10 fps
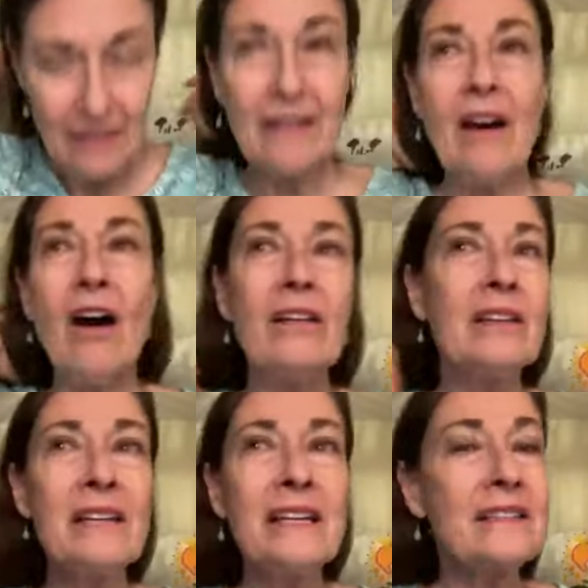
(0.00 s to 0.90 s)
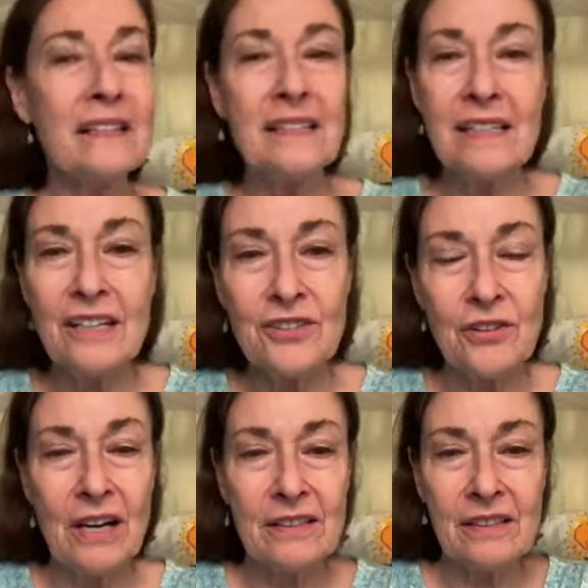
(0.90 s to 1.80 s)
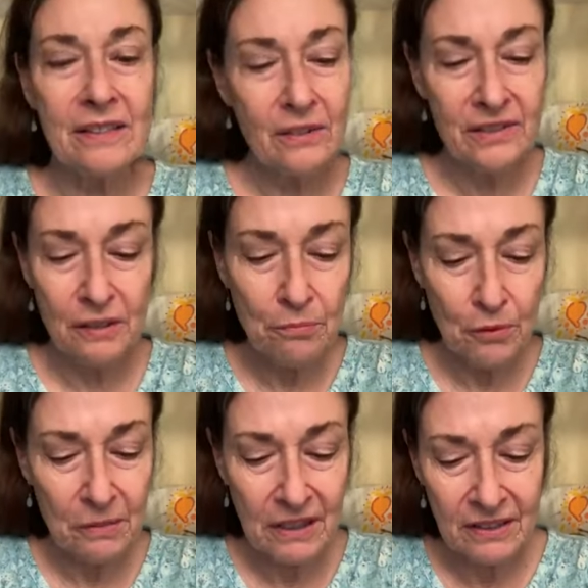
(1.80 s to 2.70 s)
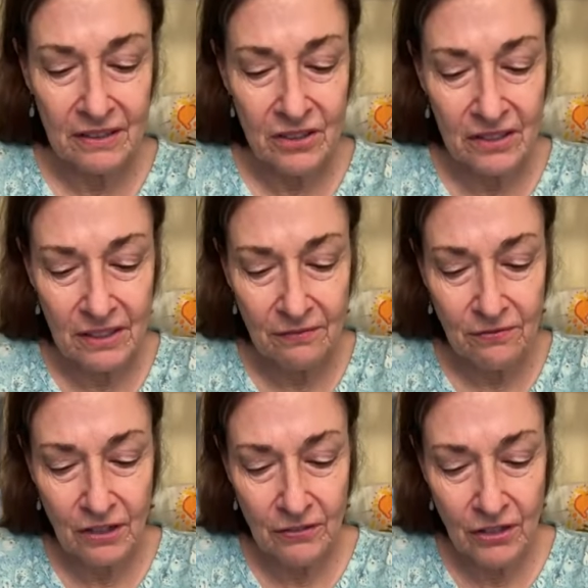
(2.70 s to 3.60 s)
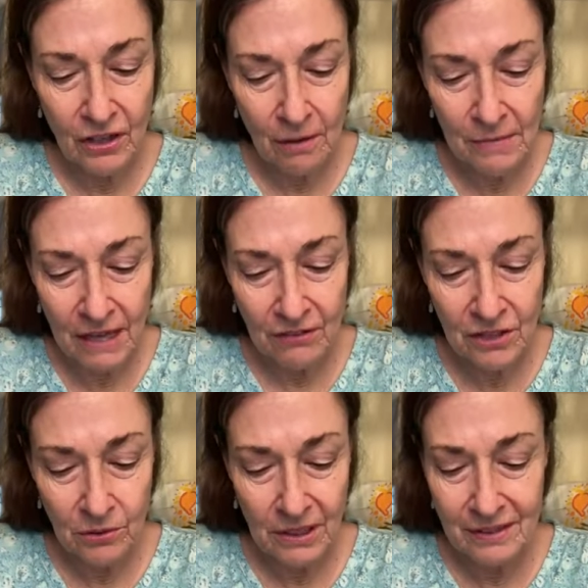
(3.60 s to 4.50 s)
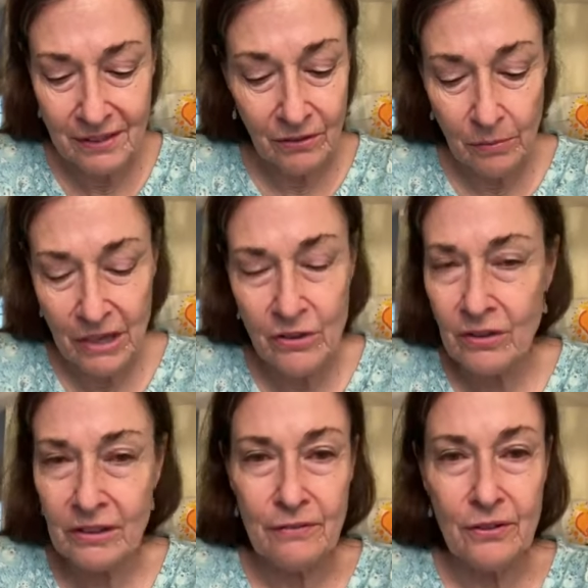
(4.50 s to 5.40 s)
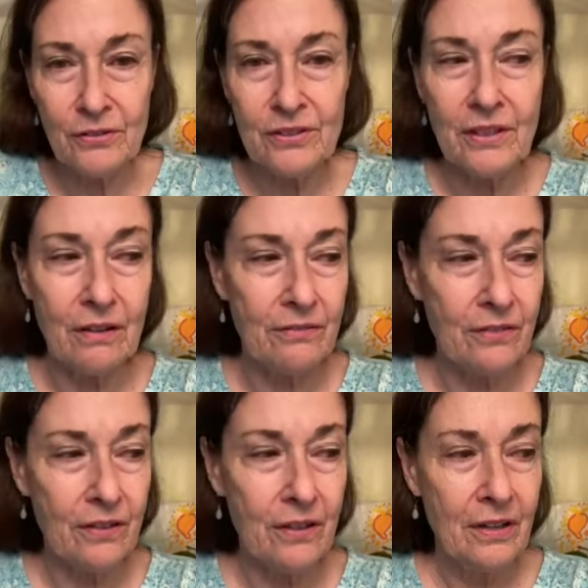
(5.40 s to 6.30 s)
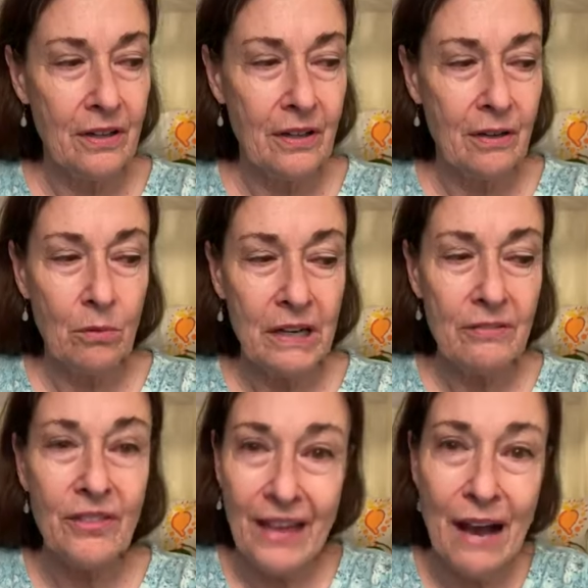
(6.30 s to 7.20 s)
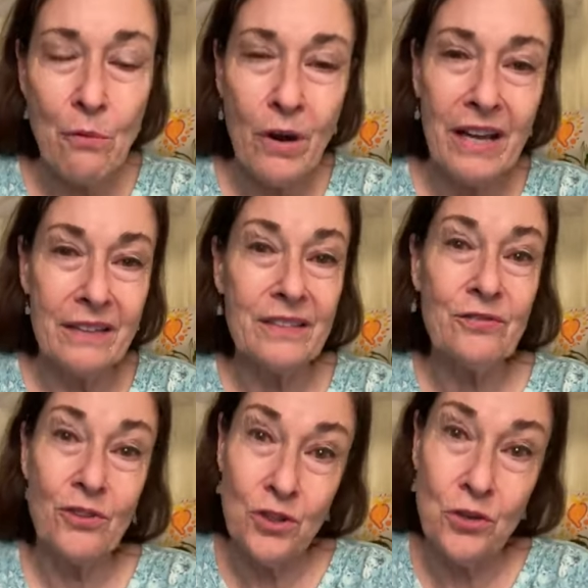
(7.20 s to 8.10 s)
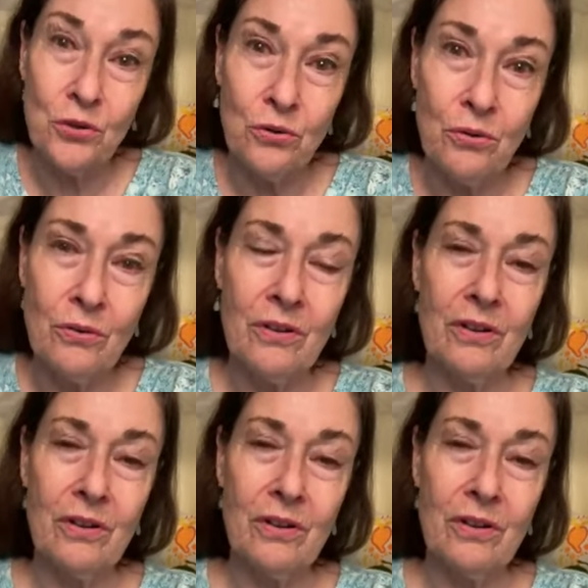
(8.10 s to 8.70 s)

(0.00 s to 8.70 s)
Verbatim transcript: That all the things I teach you guys, it's so simple, because it's just, if, if you come down to it, it's the only way you can live with yourself, whatever that way is for you.